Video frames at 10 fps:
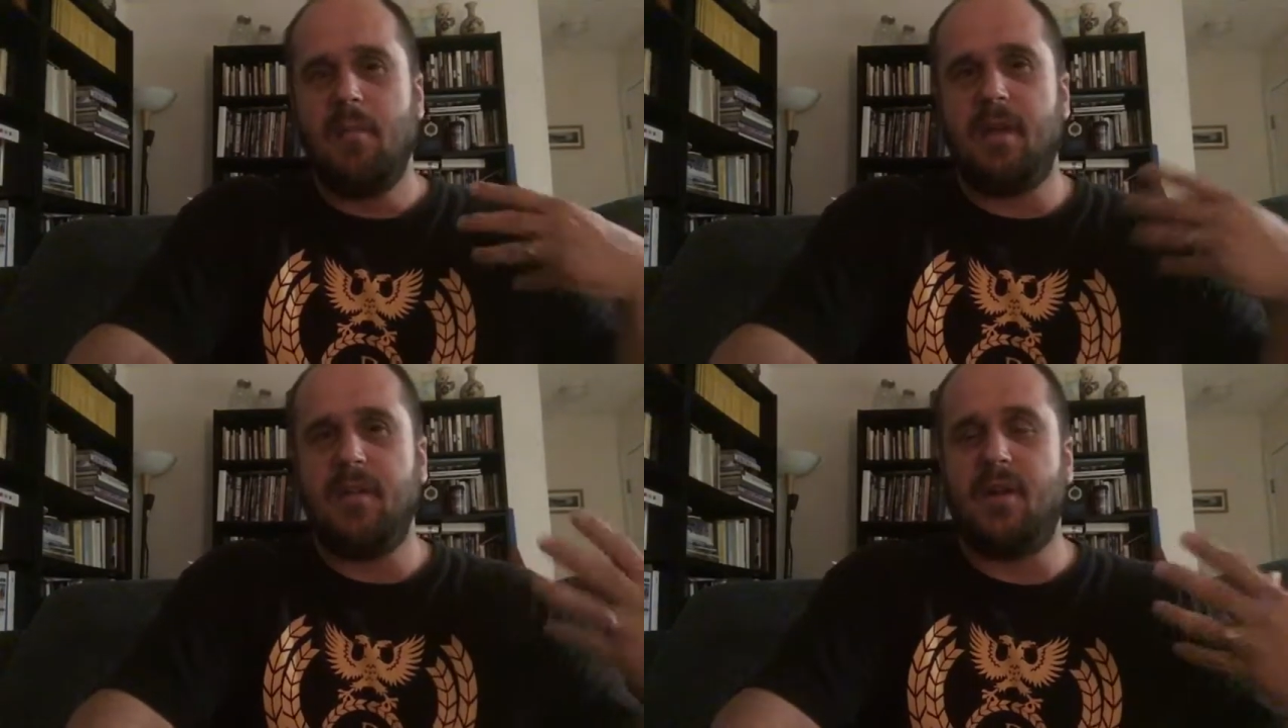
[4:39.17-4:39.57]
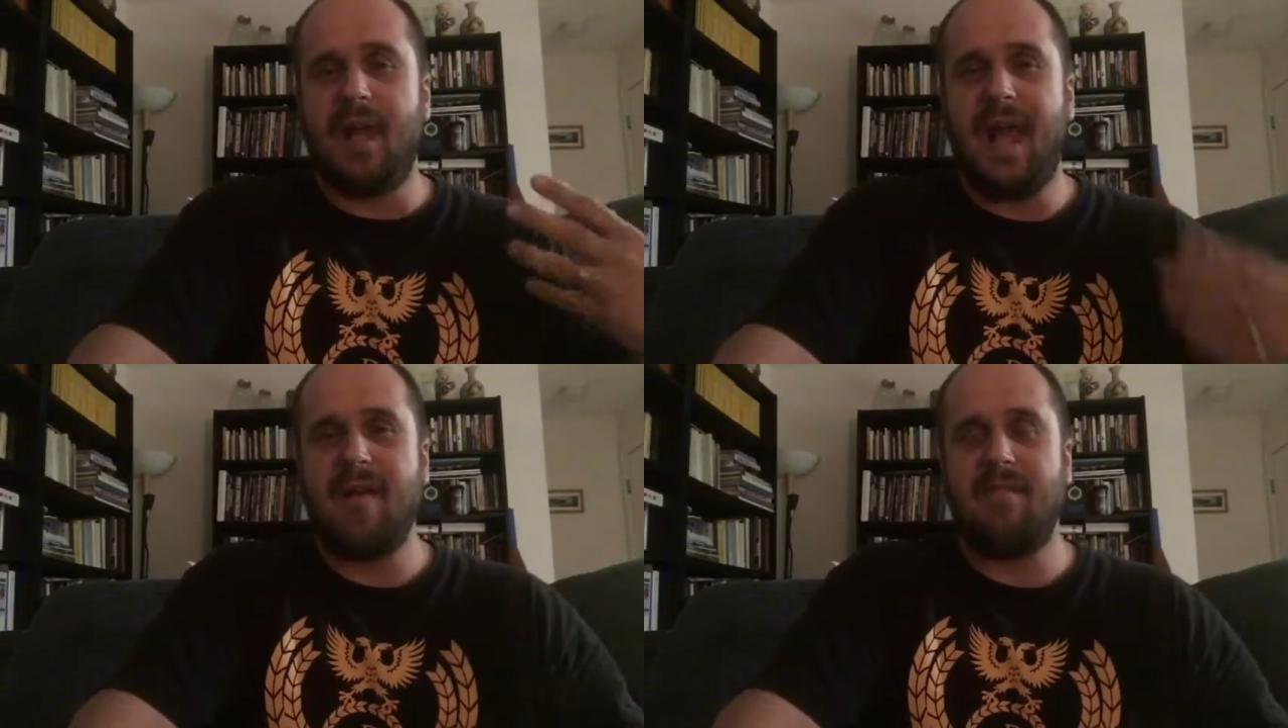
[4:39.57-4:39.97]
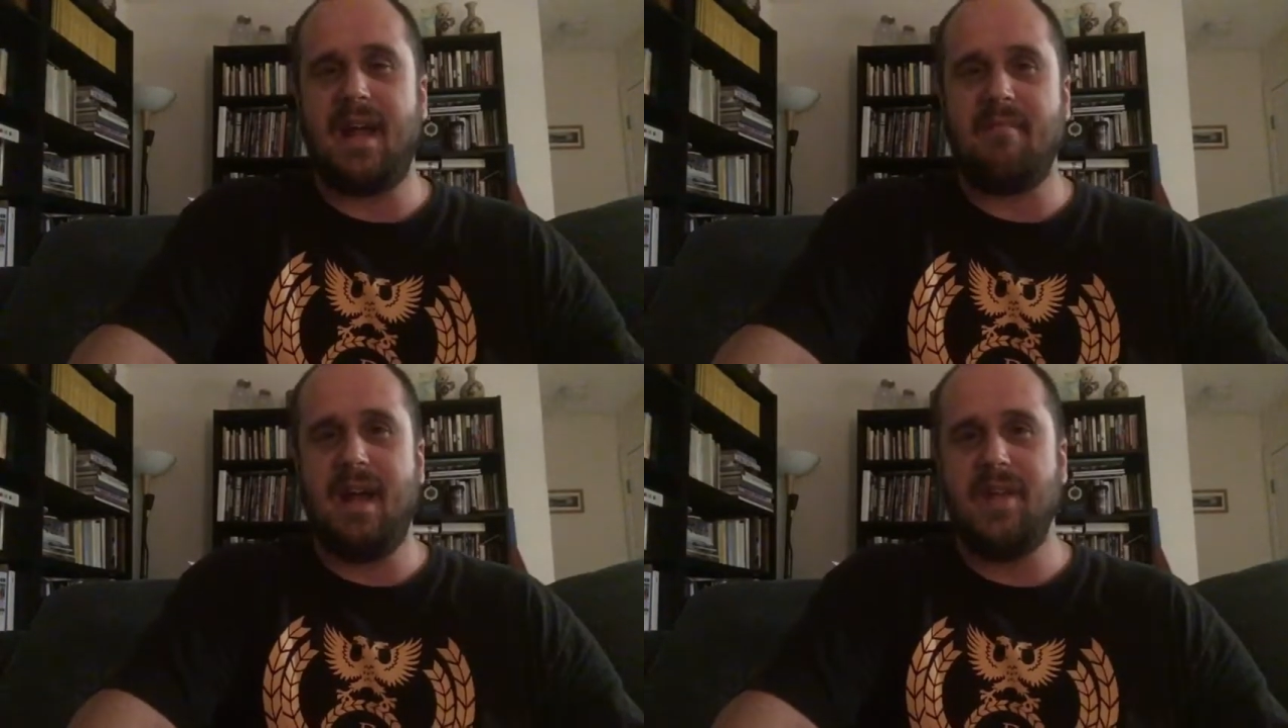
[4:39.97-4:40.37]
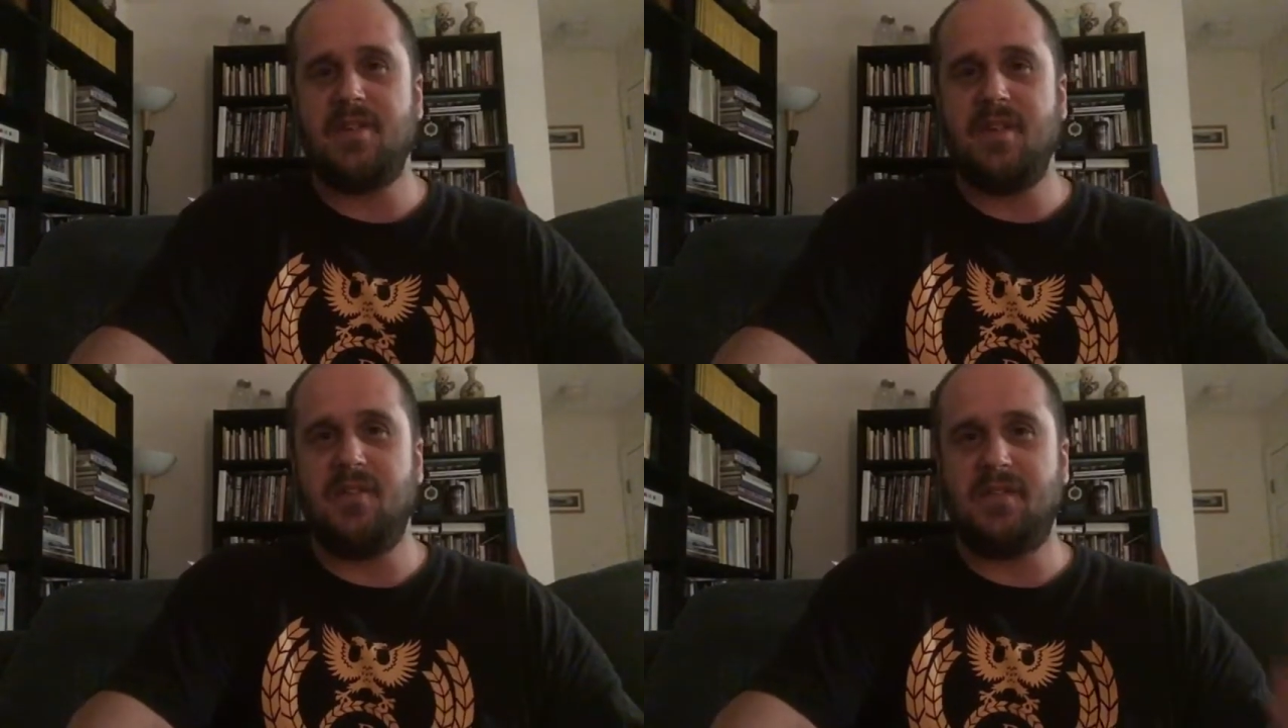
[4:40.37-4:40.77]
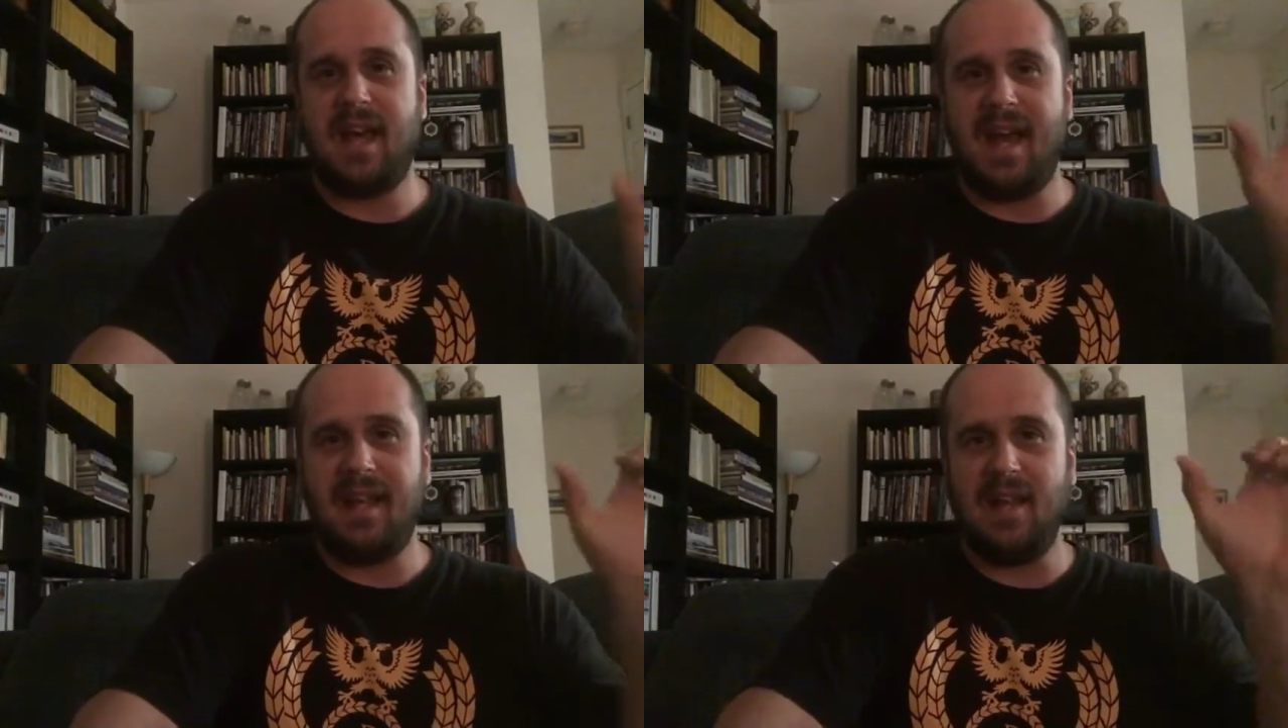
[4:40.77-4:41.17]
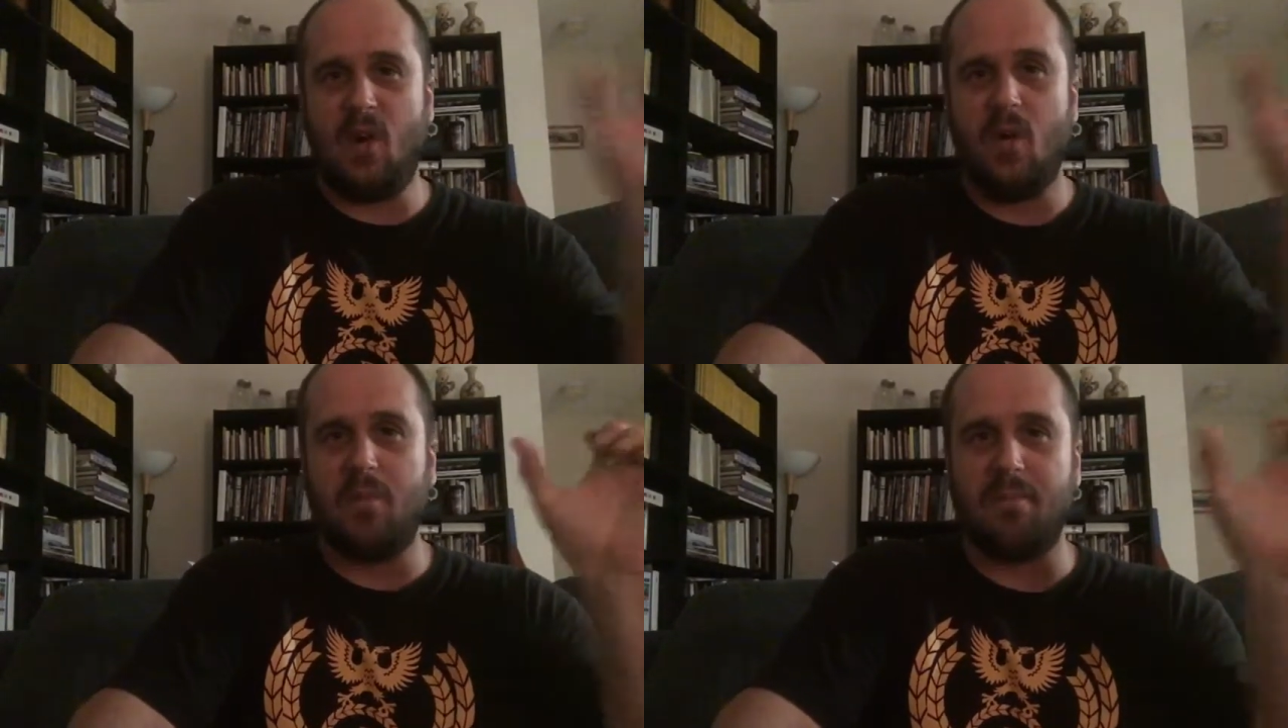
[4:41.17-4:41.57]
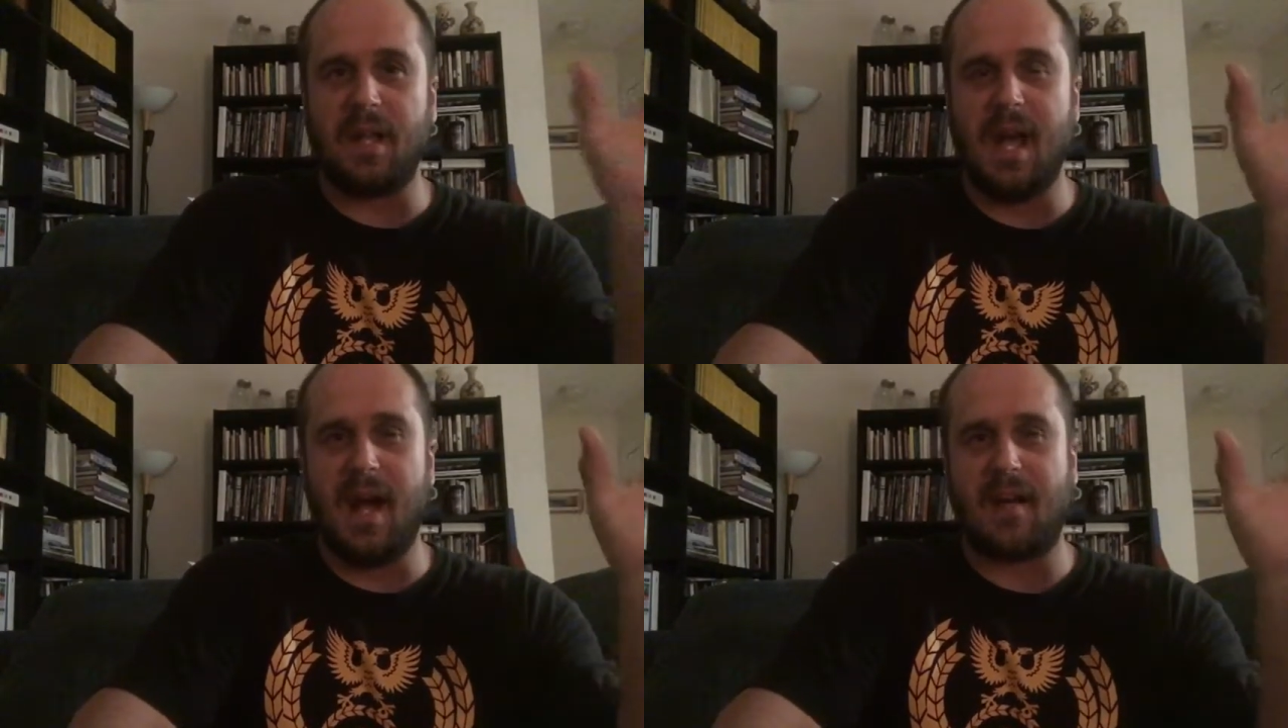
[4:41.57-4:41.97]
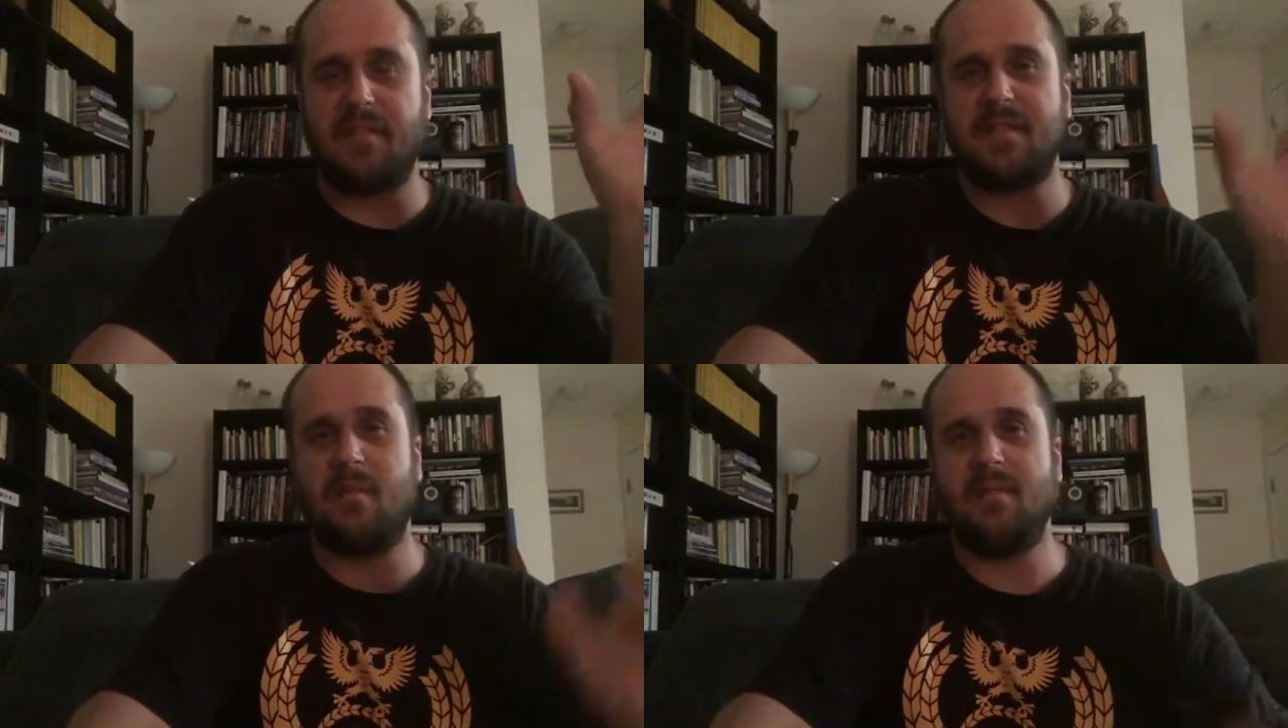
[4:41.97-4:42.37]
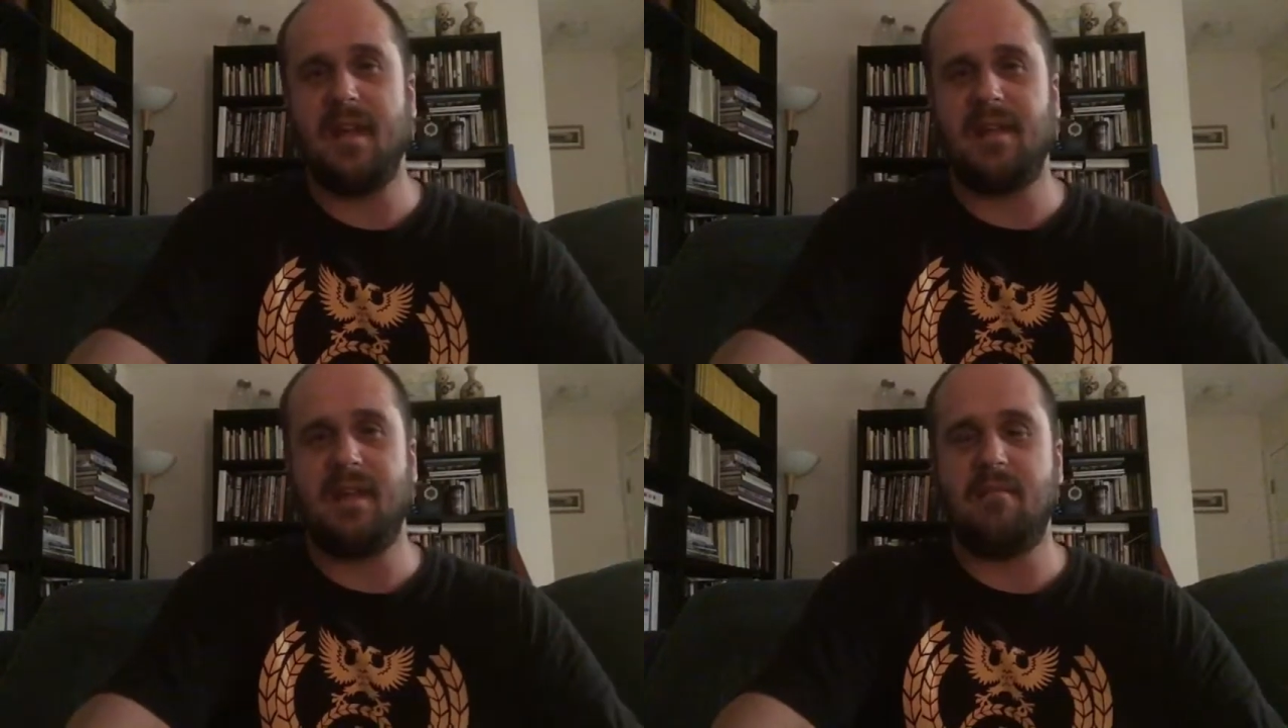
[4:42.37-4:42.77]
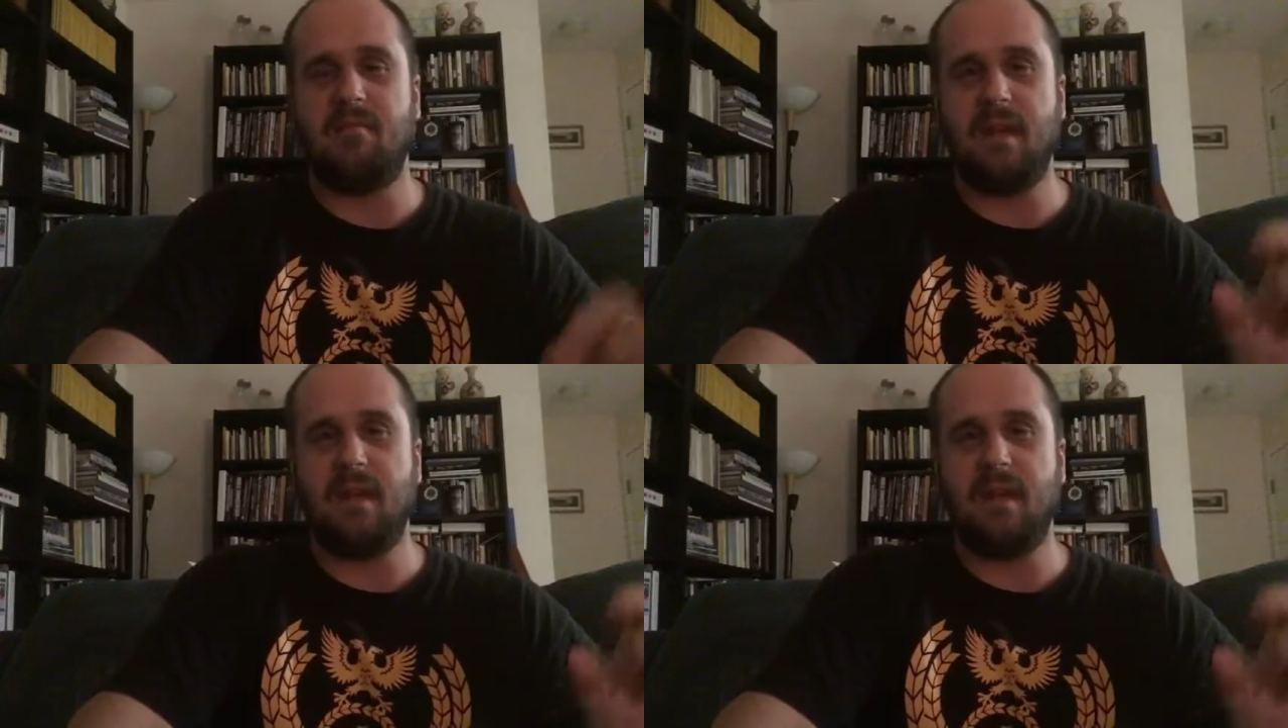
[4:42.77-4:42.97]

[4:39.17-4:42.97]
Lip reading: But if you don't have that, imagine you just had a whole block of something that